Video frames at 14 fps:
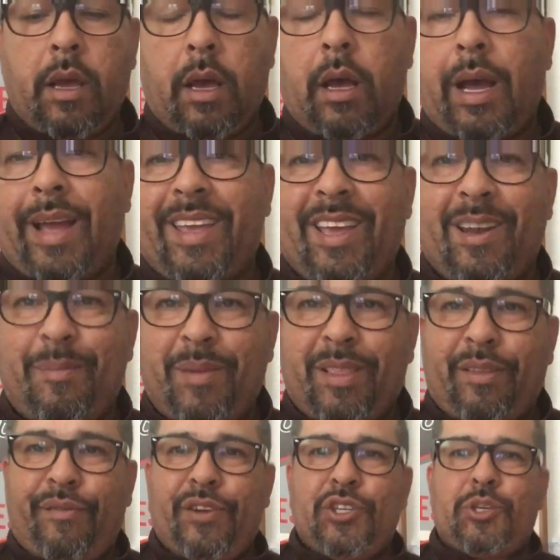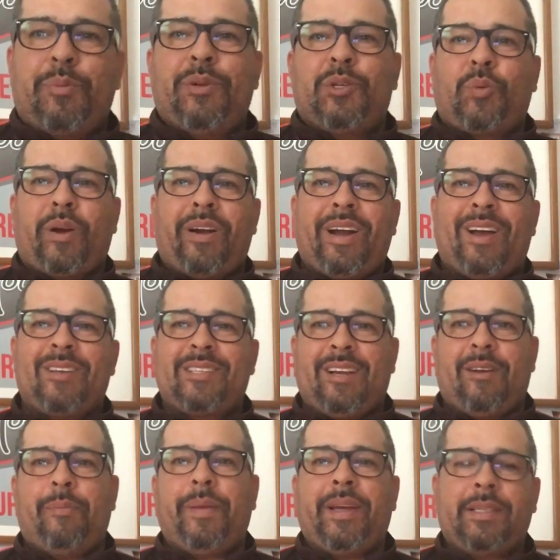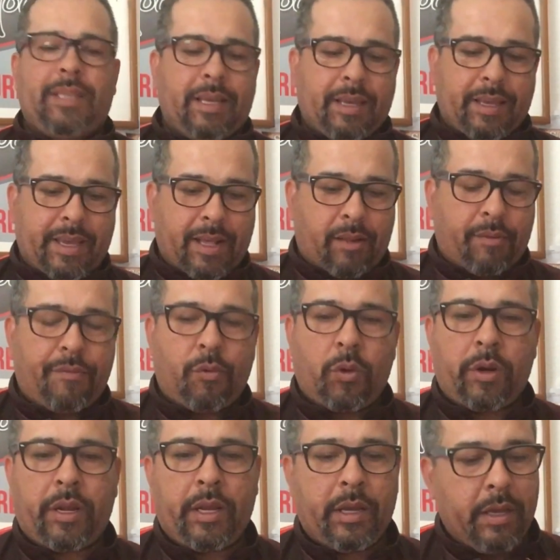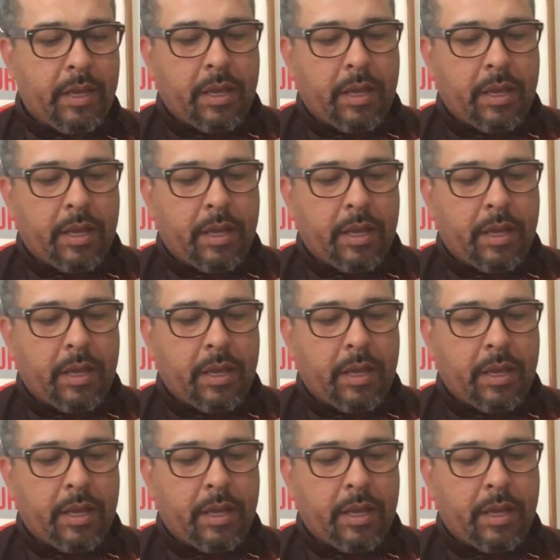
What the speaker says: I get them at the Fisherman's Warehouse here in Manteca, California.